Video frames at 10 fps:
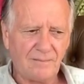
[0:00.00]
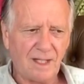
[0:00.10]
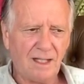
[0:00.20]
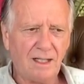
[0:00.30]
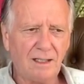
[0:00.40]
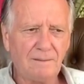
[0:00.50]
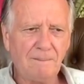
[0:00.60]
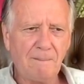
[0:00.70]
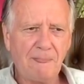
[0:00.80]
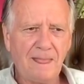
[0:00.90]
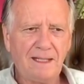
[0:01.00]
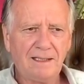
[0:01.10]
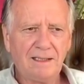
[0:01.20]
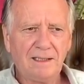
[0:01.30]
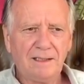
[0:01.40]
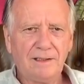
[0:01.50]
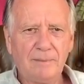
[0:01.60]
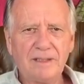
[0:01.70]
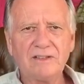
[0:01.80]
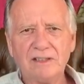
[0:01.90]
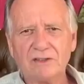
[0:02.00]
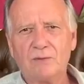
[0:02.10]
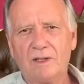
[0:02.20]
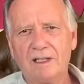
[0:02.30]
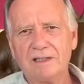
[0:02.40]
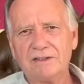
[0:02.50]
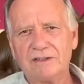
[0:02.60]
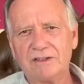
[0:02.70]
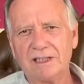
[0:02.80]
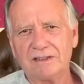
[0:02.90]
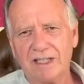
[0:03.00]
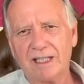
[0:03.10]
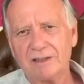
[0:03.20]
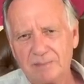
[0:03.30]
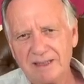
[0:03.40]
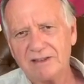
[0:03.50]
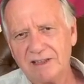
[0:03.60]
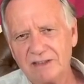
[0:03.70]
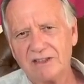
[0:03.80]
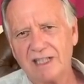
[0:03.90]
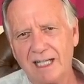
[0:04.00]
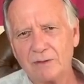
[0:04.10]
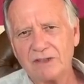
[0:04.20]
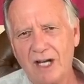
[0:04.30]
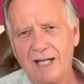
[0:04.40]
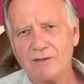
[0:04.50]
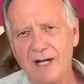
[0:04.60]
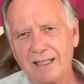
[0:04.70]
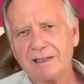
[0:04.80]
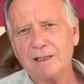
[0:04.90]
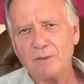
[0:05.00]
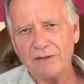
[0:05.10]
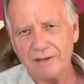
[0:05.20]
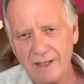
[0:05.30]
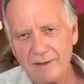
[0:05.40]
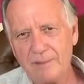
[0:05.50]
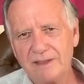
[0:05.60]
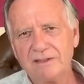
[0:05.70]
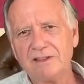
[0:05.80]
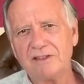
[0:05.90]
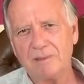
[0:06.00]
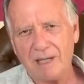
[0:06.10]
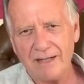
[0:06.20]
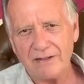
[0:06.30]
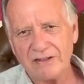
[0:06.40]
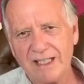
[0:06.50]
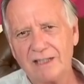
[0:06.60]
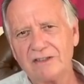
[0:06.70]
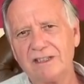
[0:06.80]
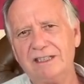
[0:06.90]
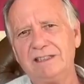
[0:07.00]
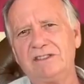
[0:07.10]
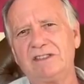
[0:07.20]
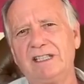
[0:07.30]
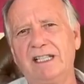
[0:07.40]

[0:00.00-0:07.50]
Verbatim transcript: Um, the business was a sales business, and I was contracting with another business to buy the sales leads.